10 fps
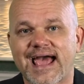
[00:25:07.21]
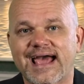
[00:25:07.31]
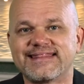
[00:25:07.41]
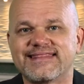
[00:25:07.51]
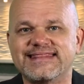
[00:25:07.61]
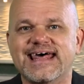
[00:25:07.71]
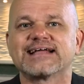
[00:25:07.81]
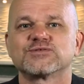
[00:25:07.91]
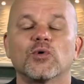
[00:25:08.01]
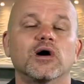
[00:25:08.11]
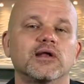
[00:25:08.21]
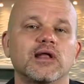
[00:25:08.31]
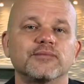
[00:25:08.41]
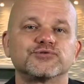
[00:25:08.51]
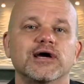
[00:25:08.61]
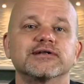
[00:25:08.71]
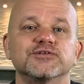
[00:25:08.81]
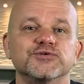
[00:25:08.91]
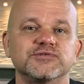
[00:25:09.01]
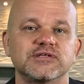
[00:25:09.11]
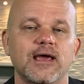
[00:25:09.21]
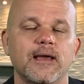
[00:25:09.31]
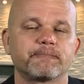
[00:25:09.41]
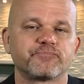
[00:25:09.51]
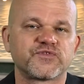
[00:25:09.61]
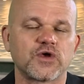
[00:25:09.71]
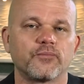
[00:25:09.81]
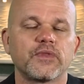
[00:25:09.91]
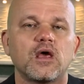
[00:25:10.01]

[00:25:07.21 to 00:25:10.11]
And that's what I'm trying to do today. So,